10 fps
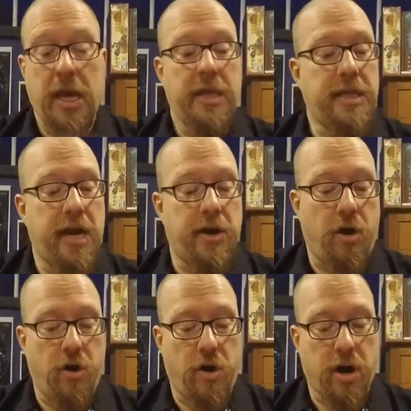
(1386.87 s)

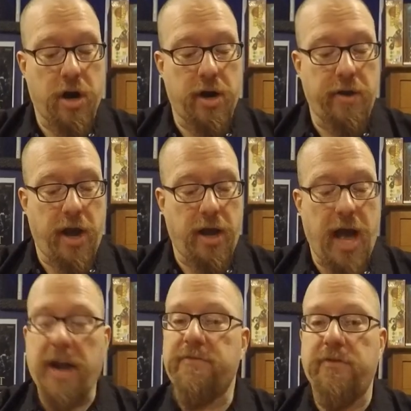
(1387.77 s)
there are a
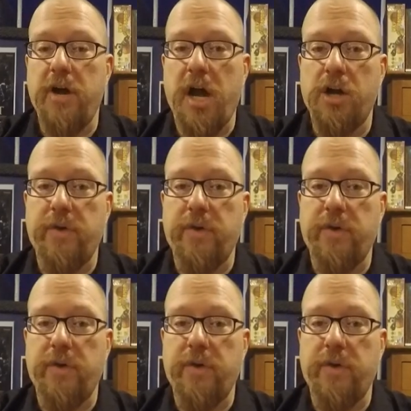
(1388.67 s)
lot of uh,